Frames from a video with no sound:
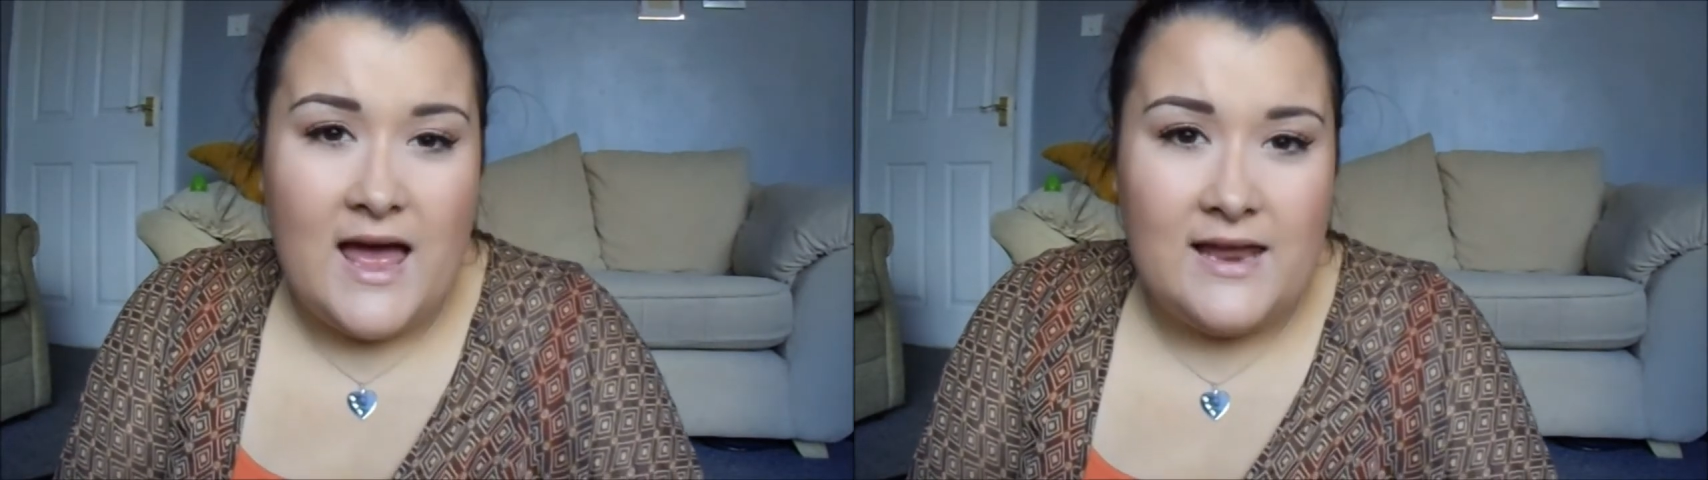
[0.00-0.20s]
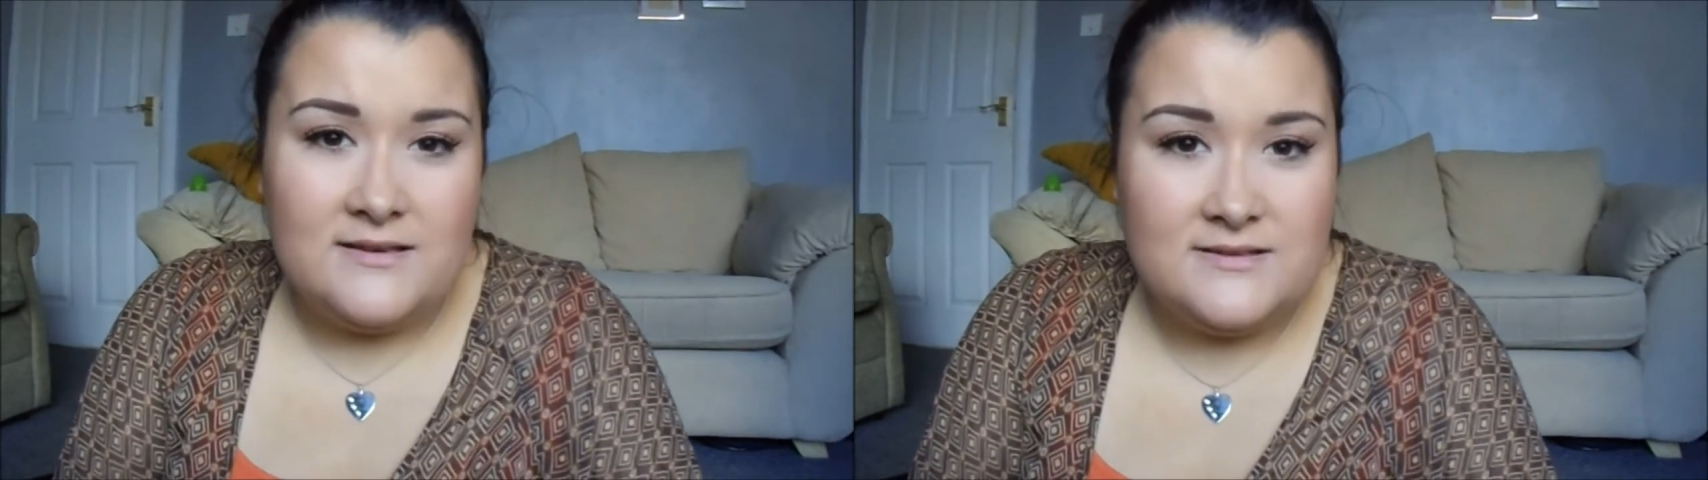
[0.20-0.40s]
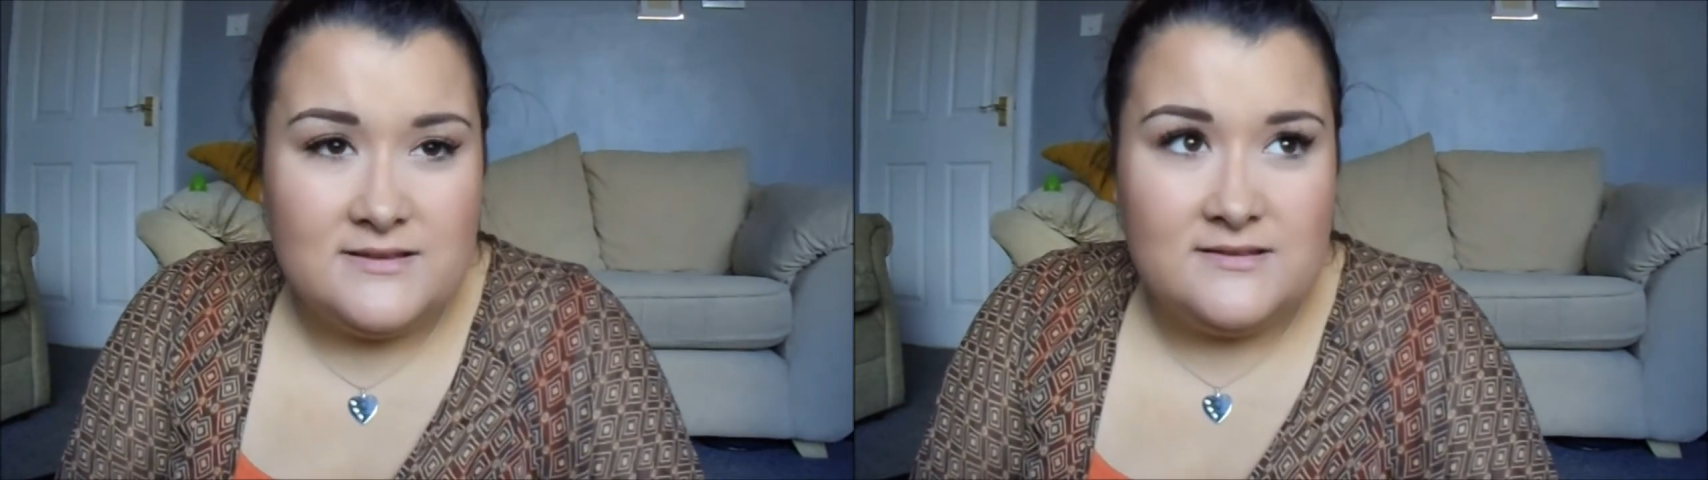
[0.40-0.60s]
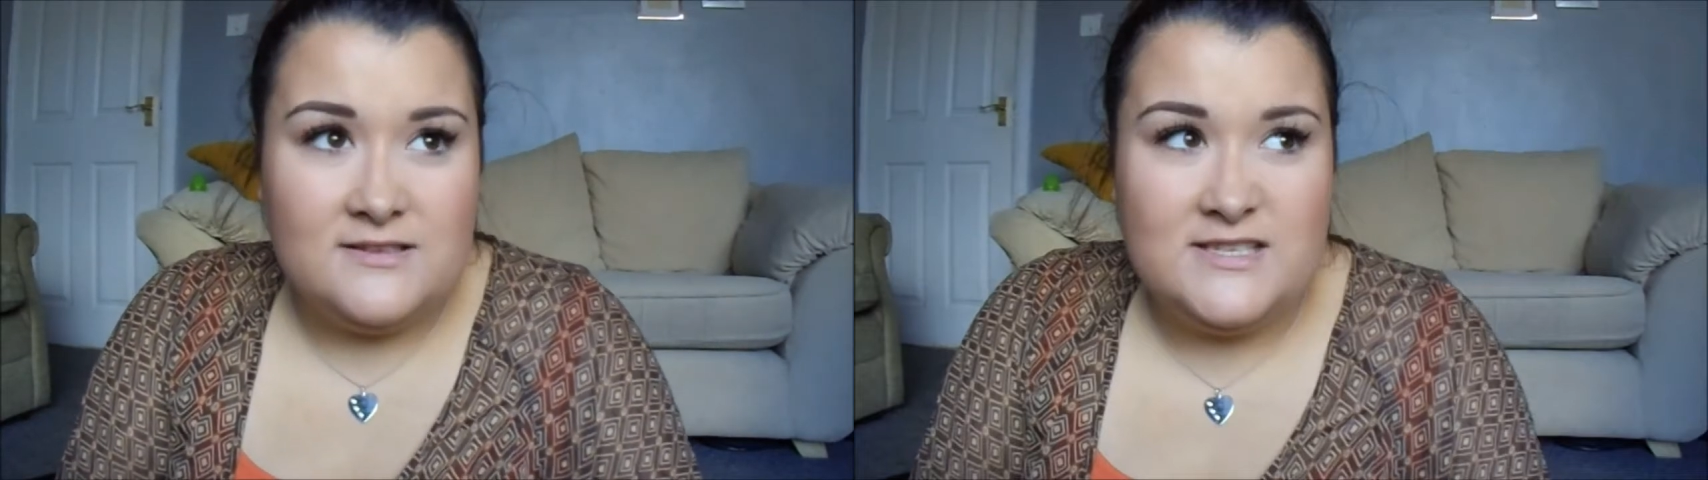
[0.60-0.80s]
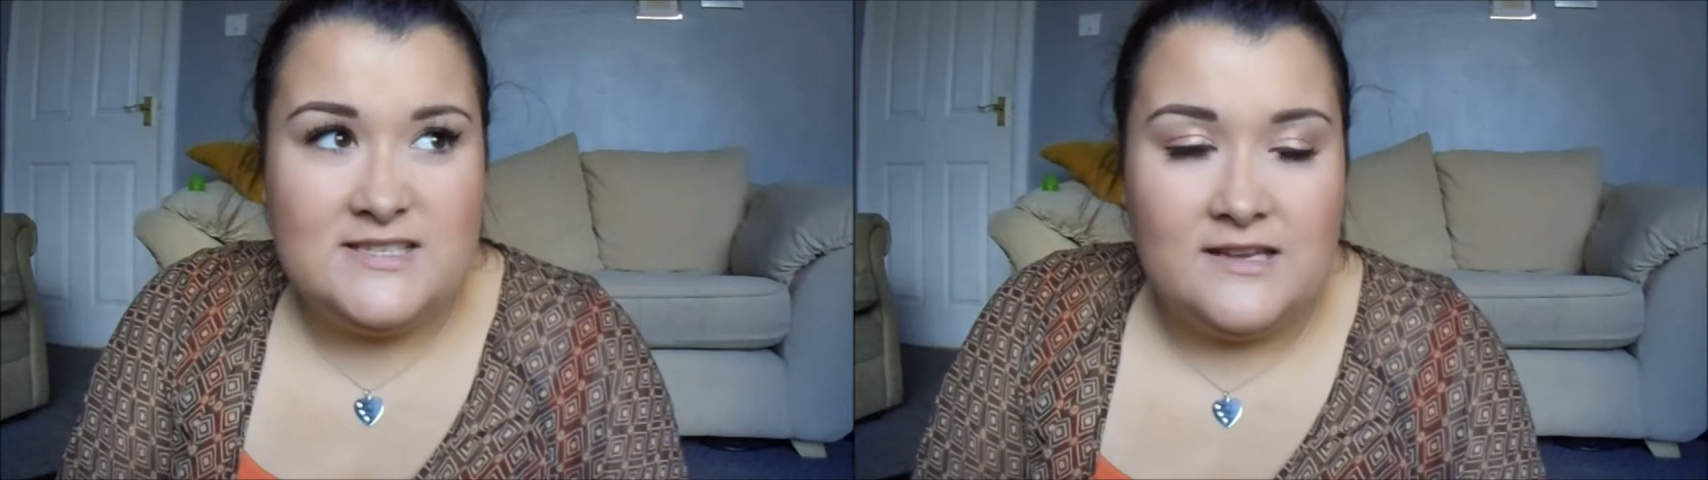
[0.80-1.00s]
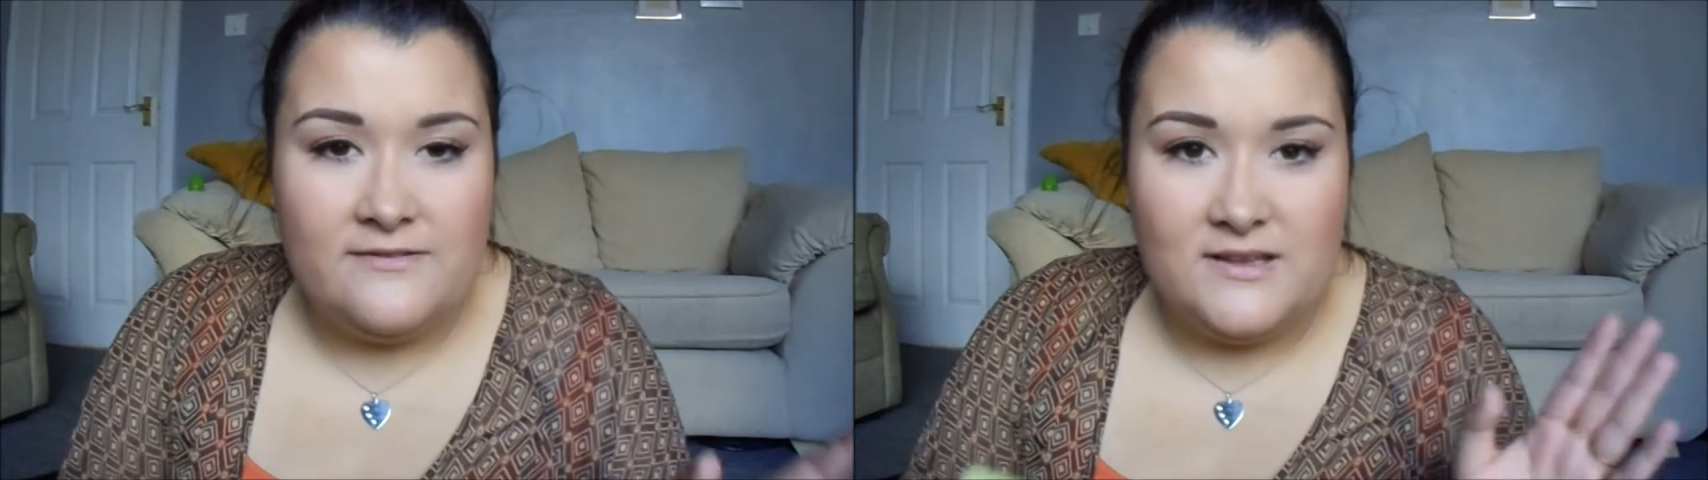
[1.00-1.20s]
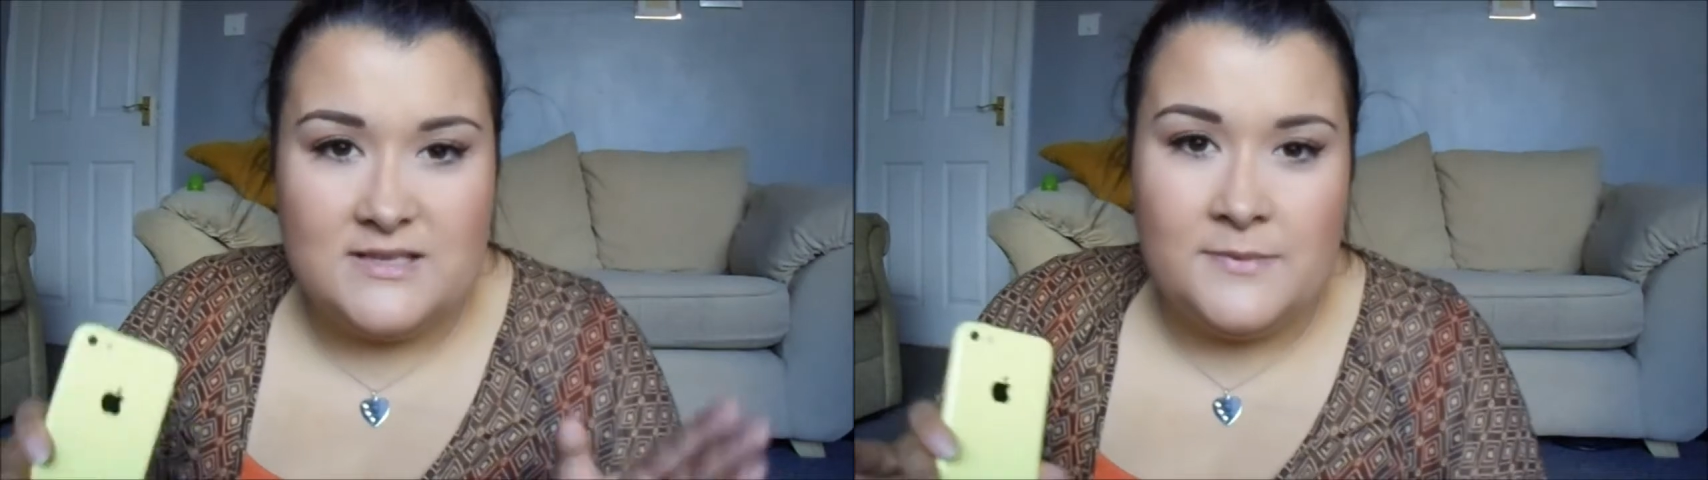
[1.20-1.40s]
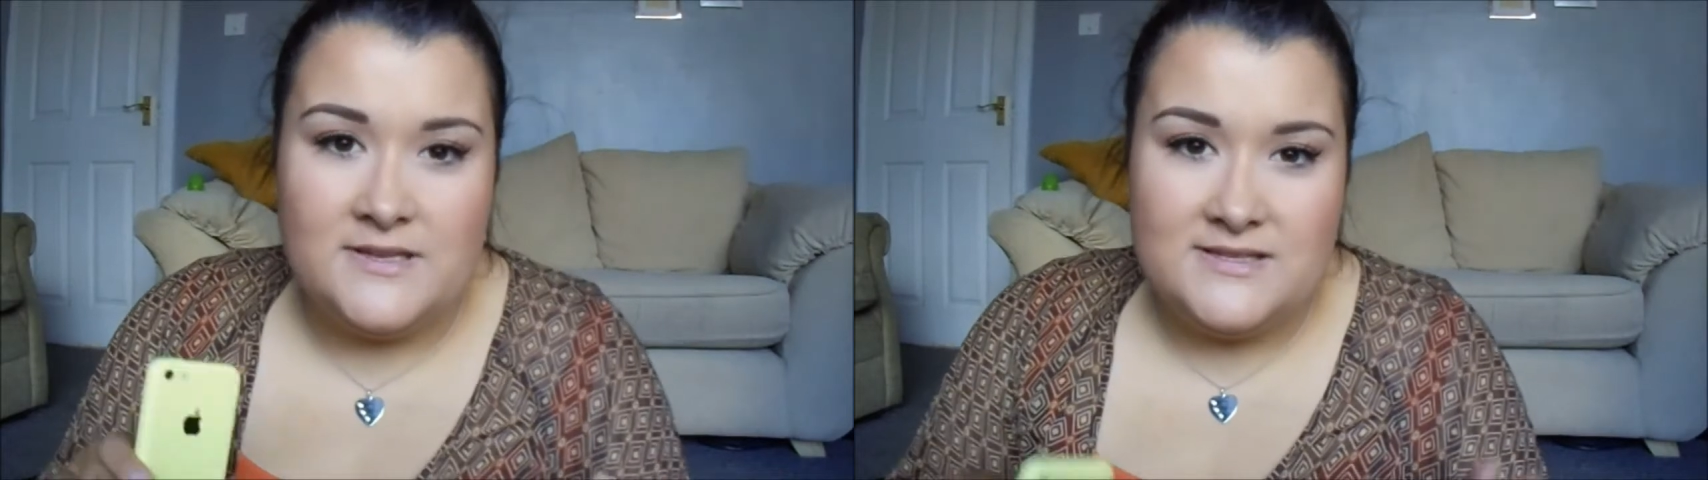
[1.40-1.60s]
and she still
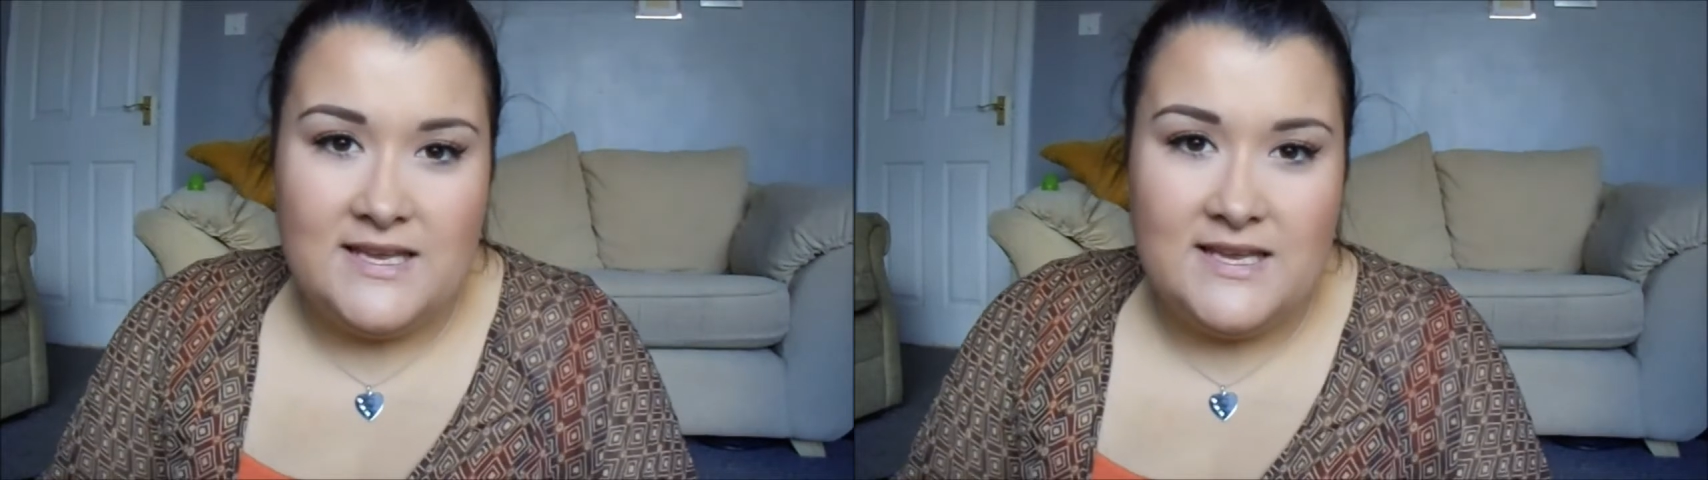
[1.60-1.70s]
feels a bit